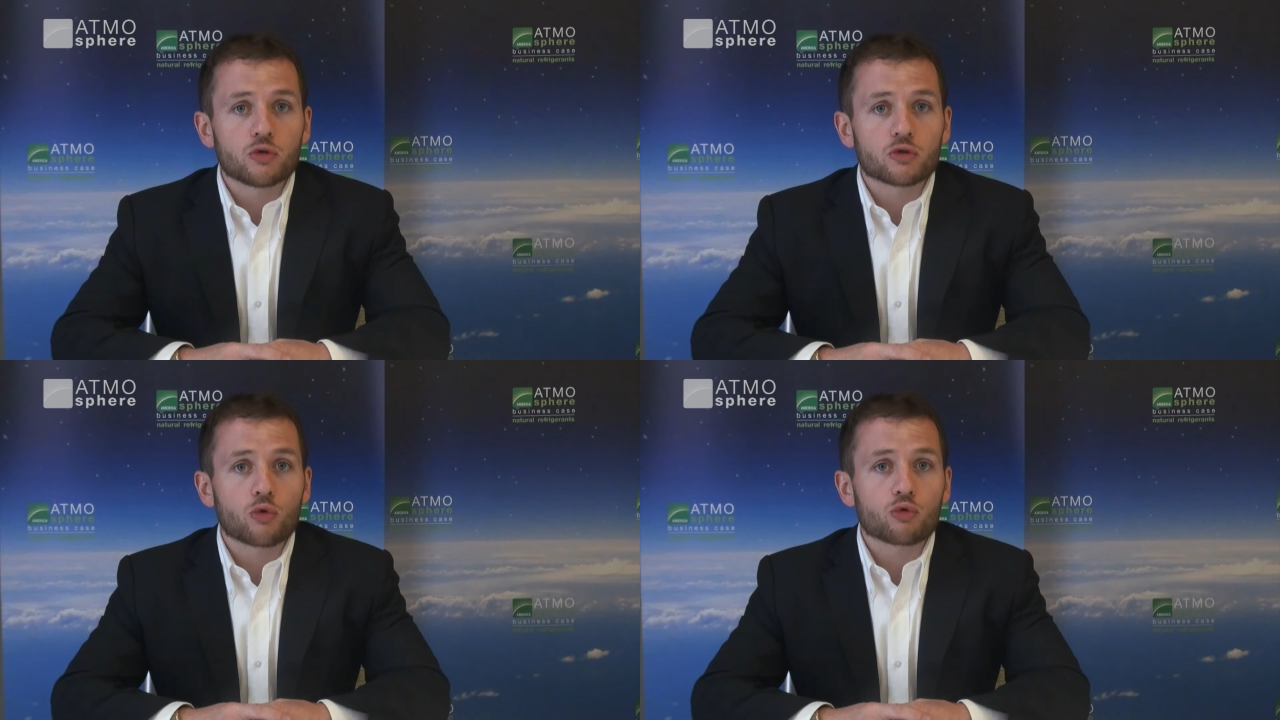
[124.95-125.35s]

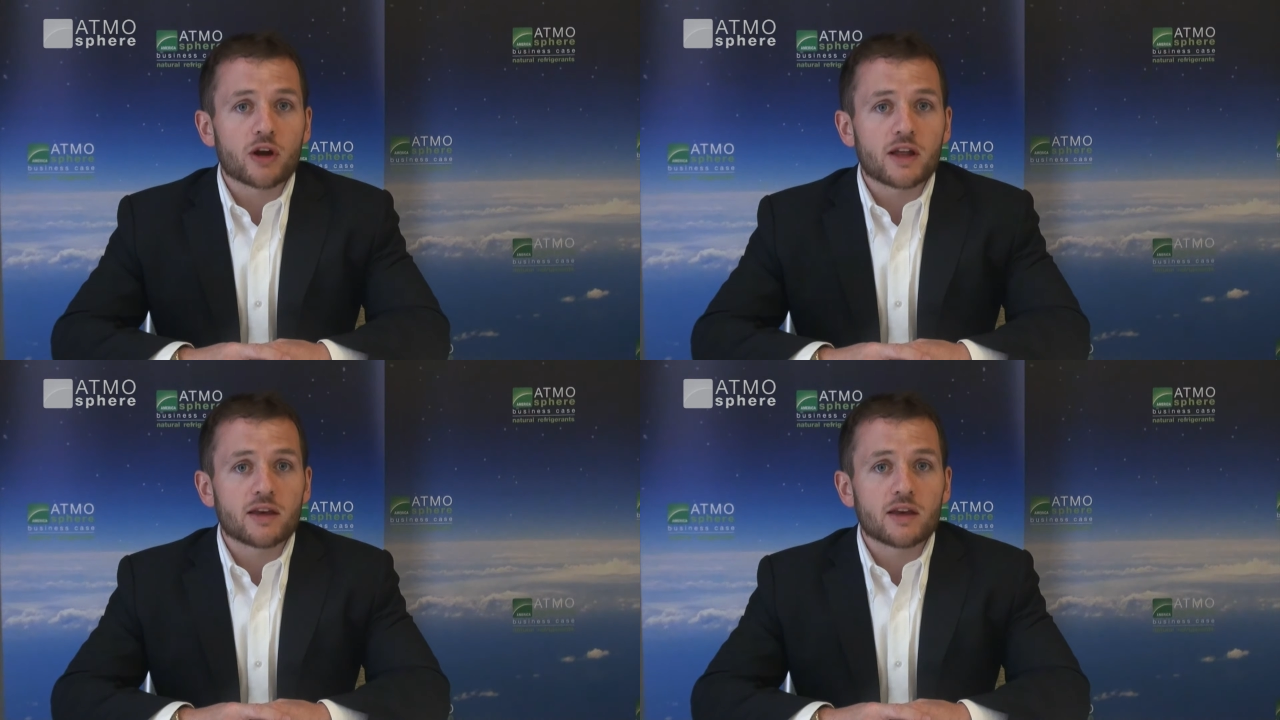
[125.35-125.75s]
is
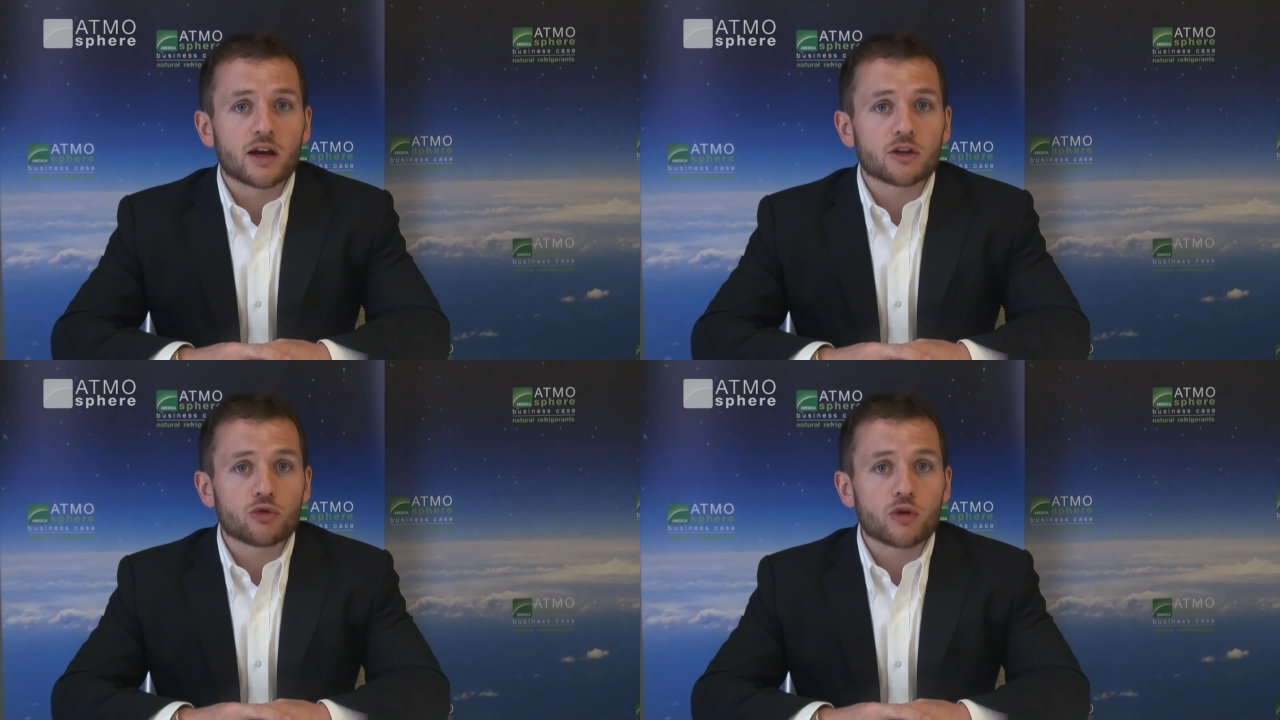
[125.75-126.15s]
already
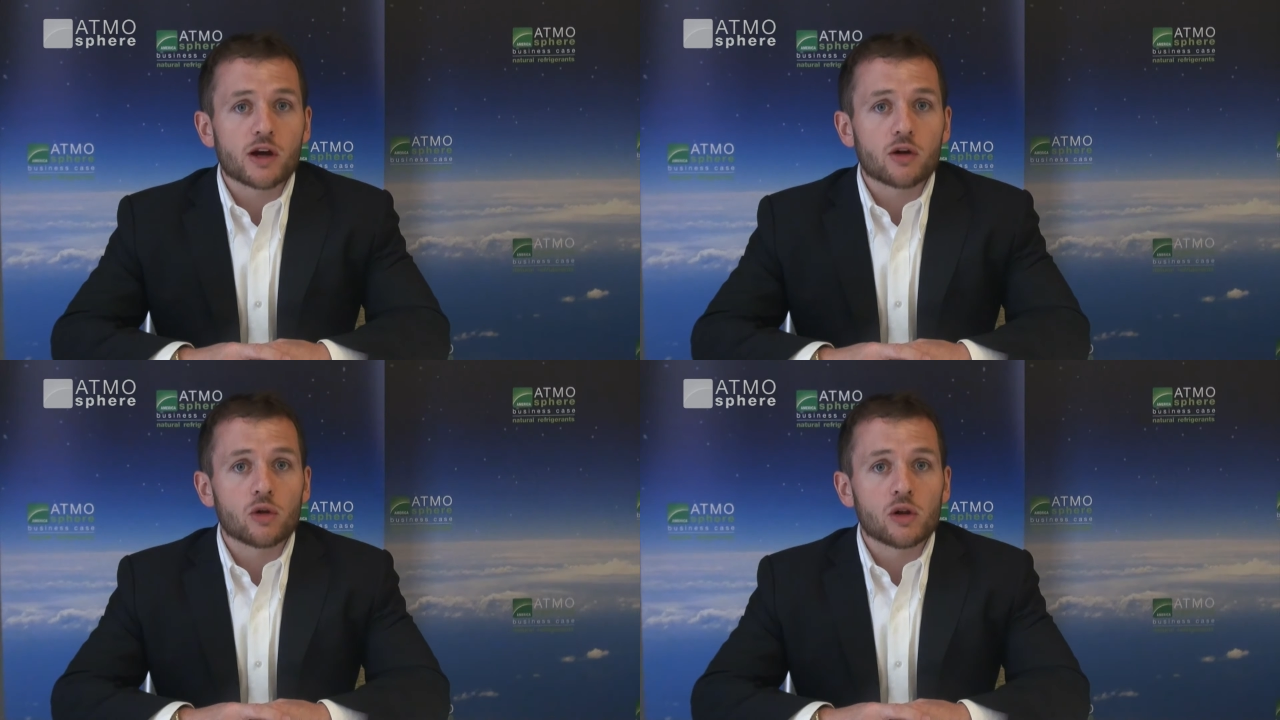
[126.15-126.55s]
a
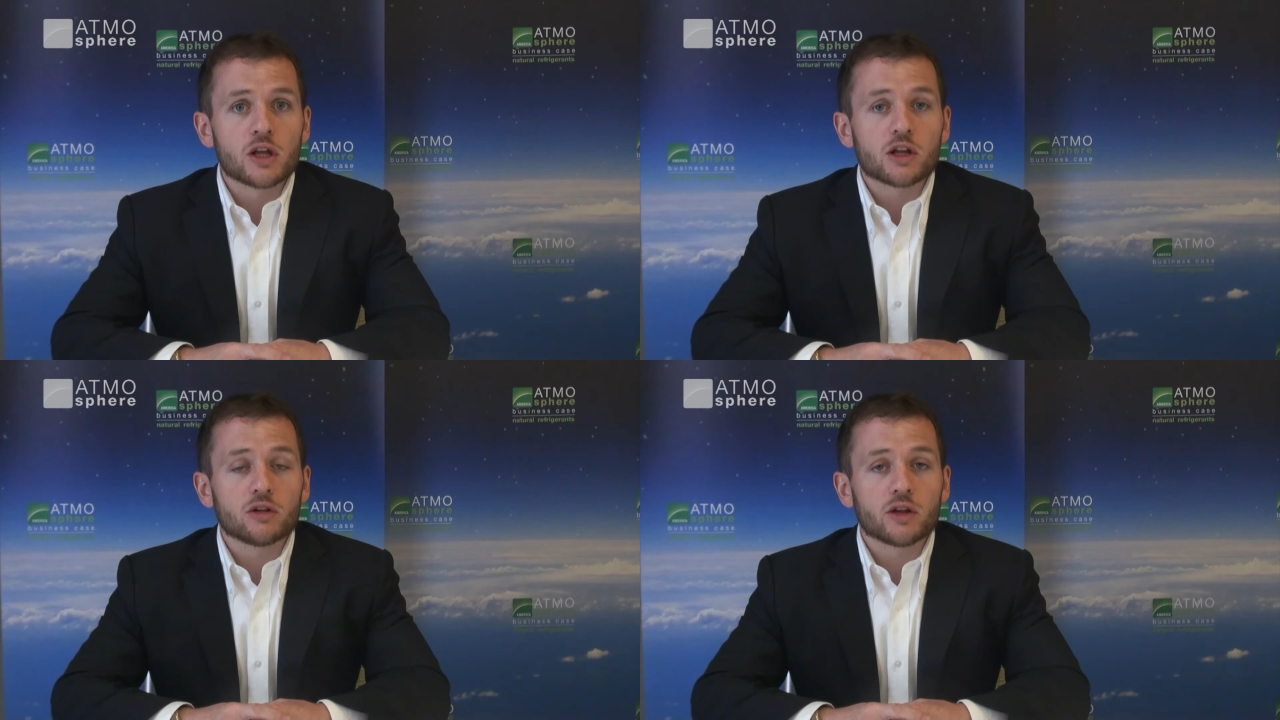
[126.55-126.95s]
UL
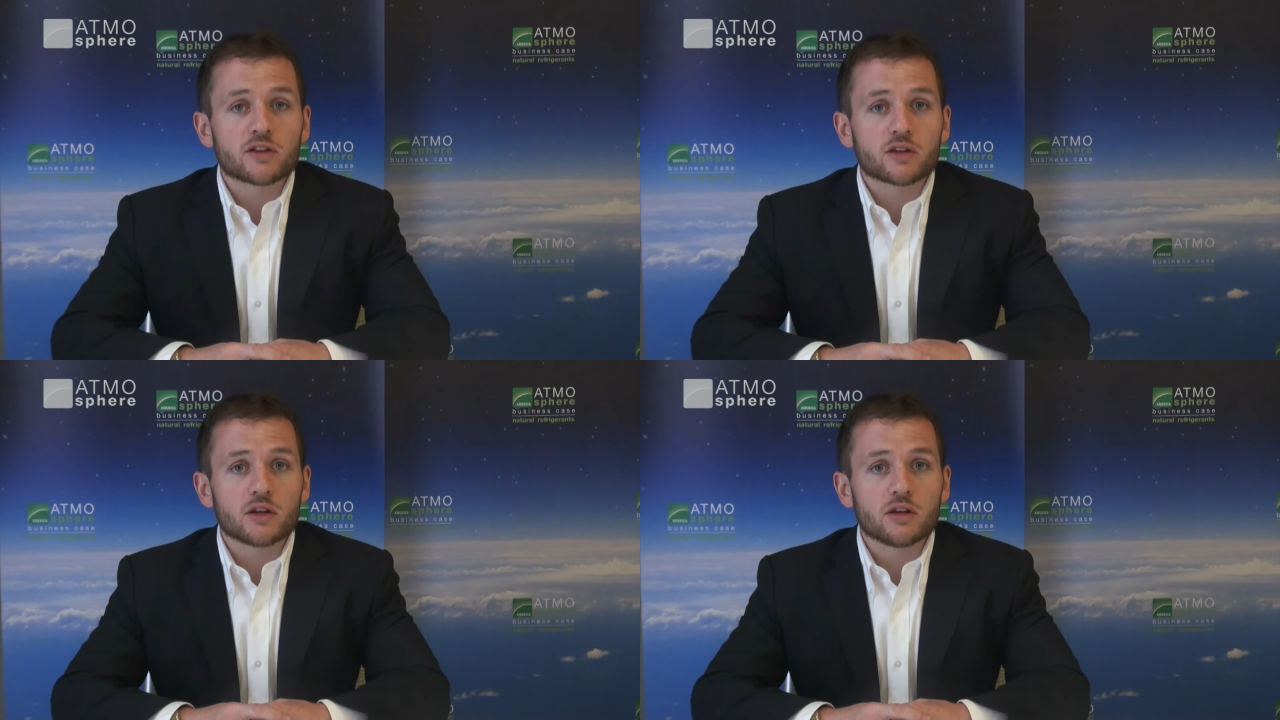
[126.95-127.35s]

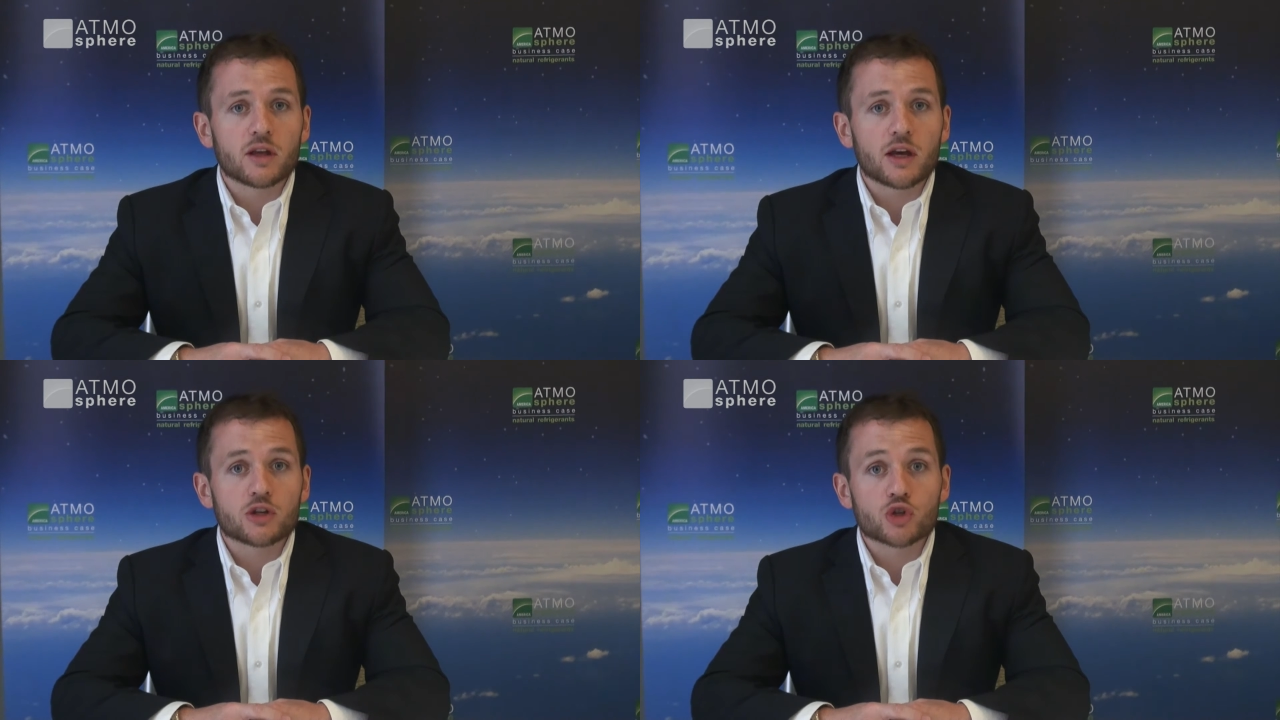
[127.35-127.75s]
listed
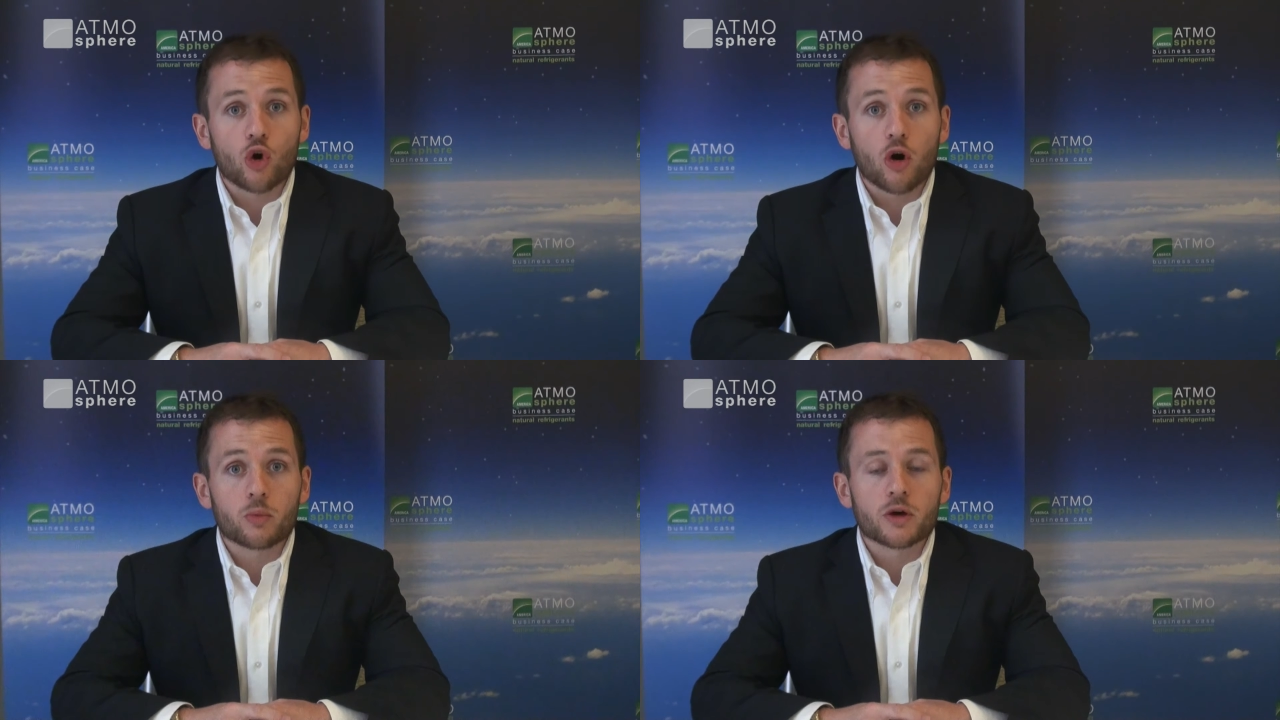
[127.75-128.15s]
uh,
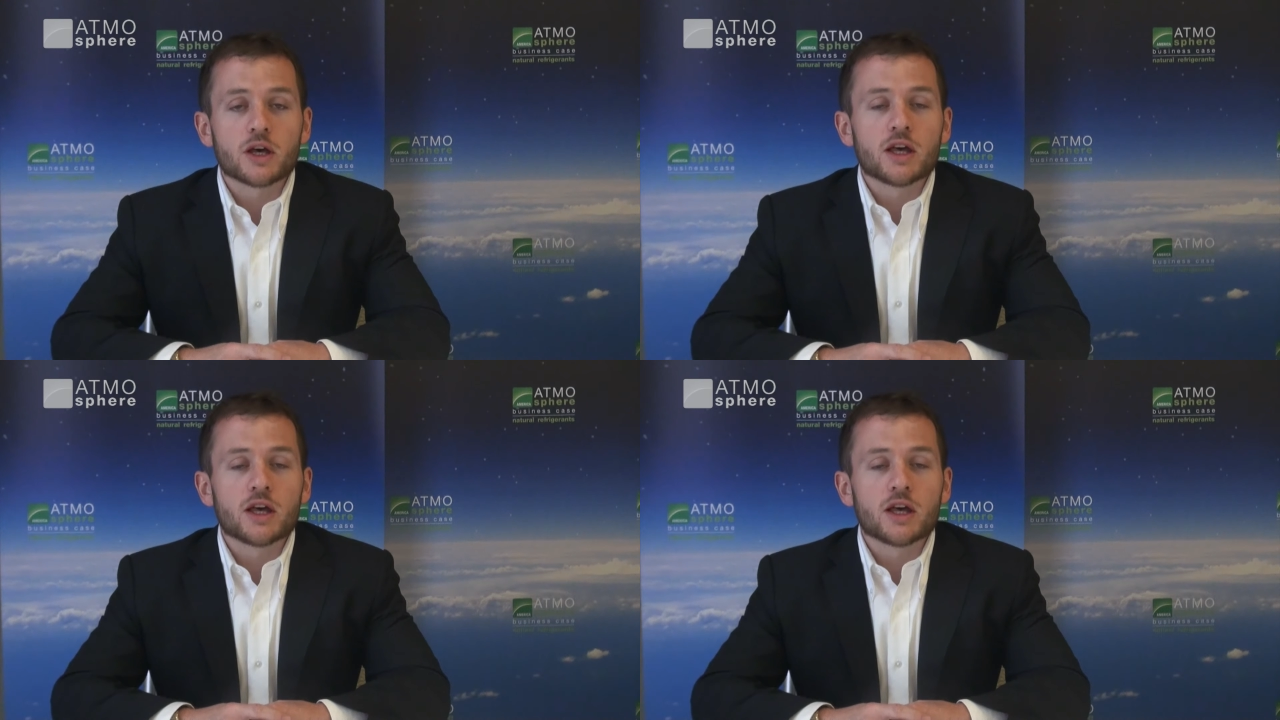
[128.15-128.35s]
shop.